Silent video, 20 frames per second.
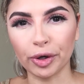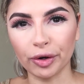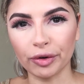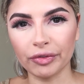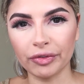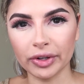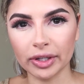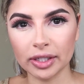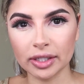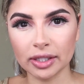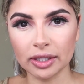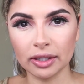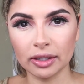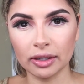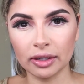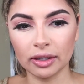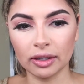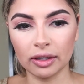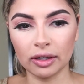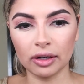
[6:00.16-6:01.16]
perfect
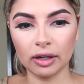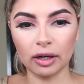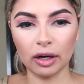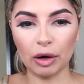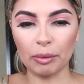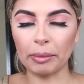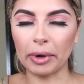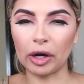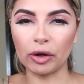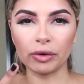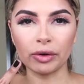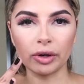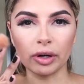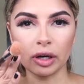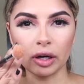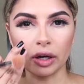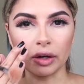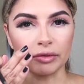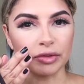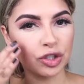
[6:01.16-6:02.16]
amount
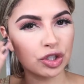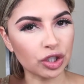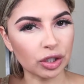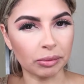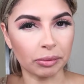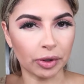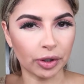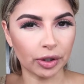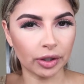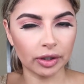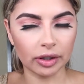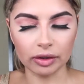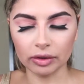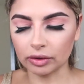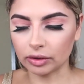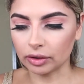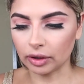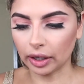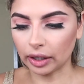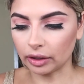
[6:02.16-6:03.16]
of shimmer.
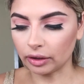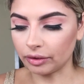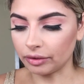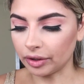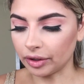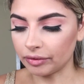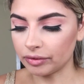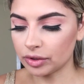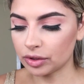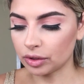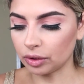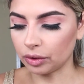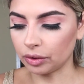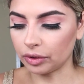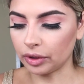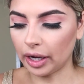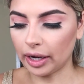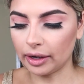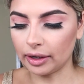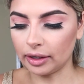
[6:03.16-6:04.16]
Oh, I love it.
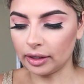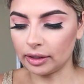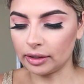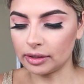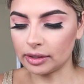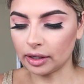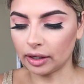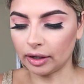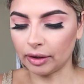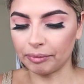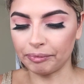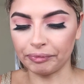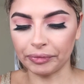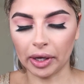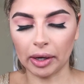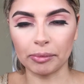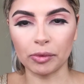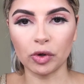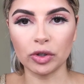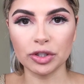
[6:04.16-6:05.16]
So, and
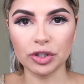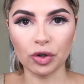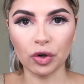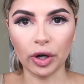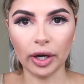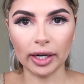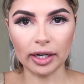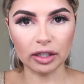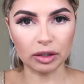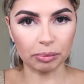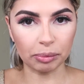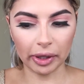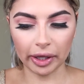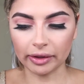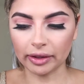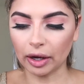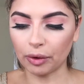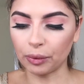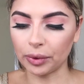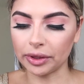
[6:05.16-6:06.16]
I'm going to go ahead and
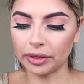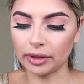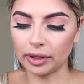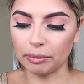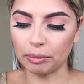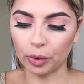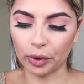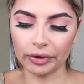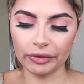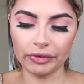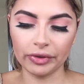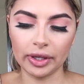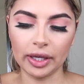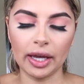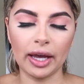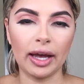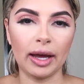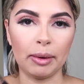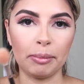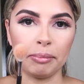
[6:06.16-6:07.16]
apply that with the
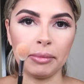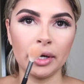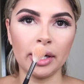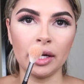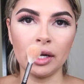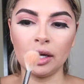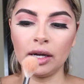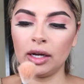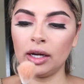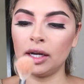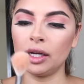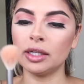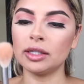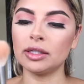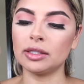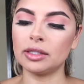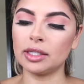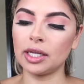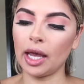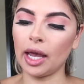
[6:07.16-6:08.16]
Morphe
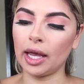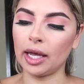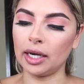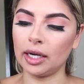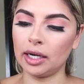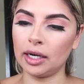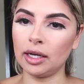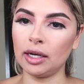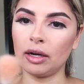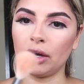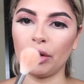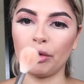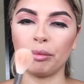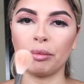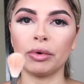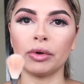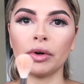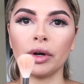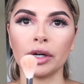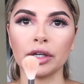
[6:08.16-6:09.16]
M10
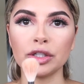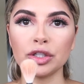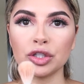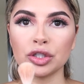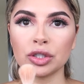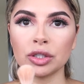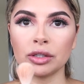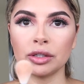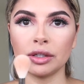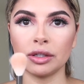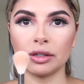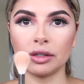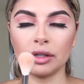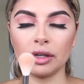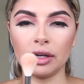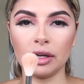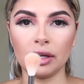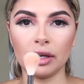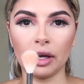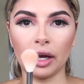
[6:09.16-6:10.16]
brush.
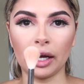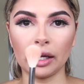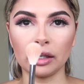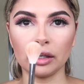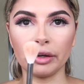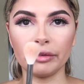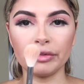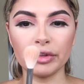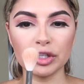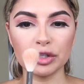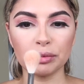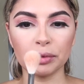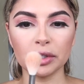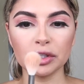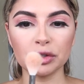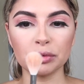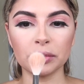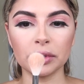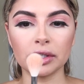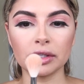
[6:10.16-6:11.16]
I love this
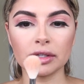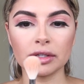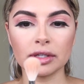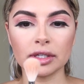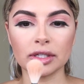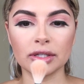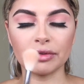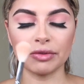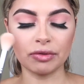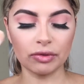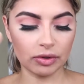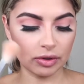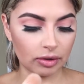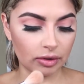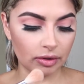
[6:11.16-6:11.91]
brush because it